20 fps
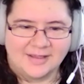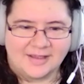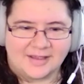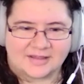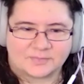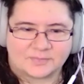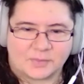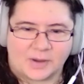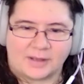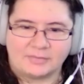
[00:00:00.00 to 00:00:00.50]

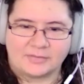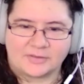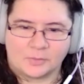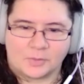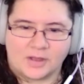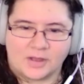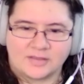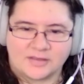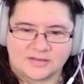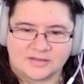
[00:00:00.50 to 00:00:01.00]
is probably the
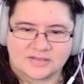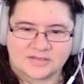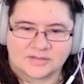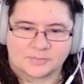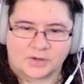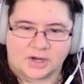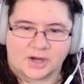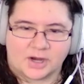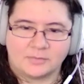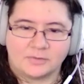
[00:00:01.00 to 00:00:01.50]
one that's the
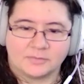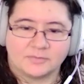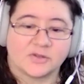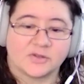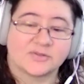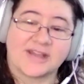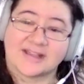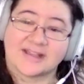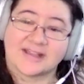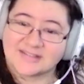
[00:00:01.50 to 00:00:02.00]
problem. So
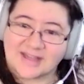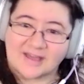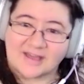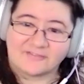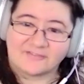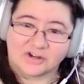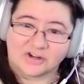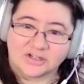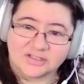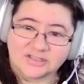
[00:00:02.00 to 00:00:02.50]
test that
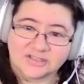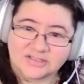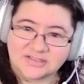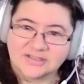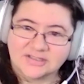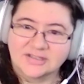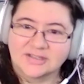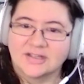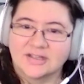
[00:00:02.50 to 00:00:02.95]
first.